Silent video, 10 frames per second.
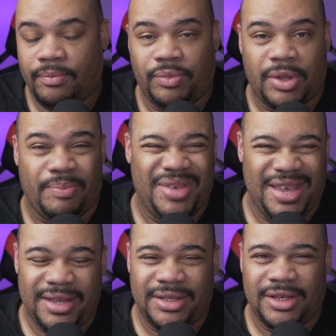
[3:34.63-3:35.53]
The
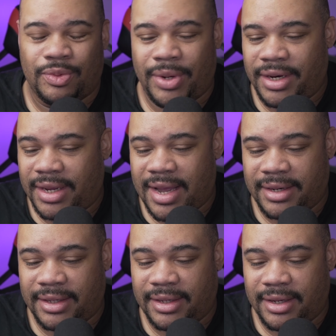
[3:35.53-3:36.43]
easiest way to
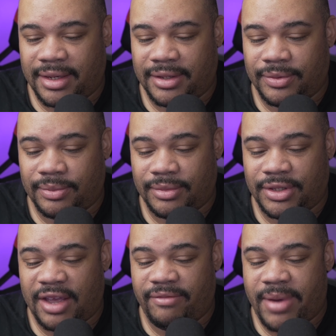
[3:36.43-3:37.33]
kind of
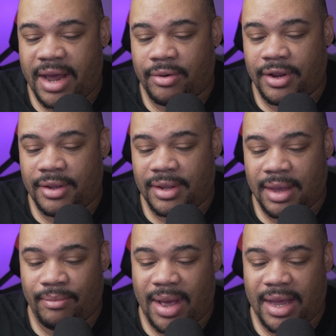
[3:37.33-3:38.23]
save battery,
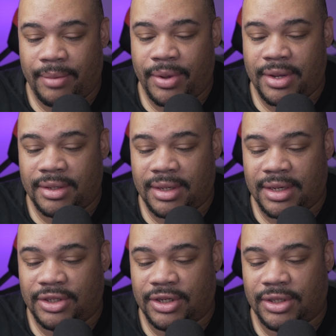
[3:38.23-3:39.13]
in my opinion,
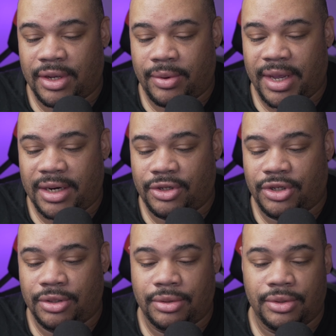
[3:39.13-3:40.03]
is just to go ahead and
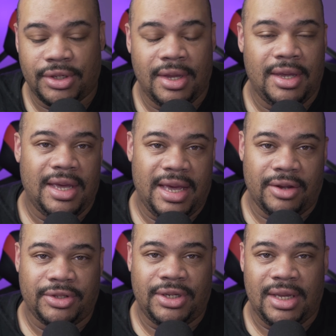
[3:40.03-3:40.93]
choose
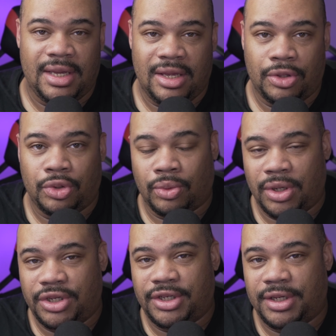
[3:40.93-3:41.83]
LTE,
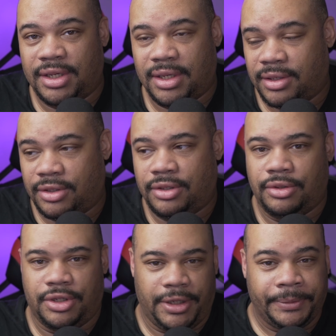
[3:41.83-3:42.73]
3G, and
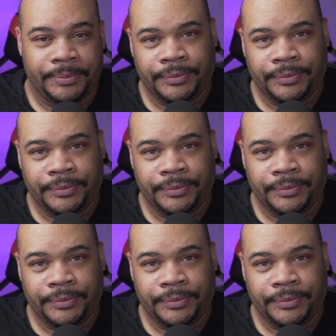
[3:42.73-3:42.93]
2G.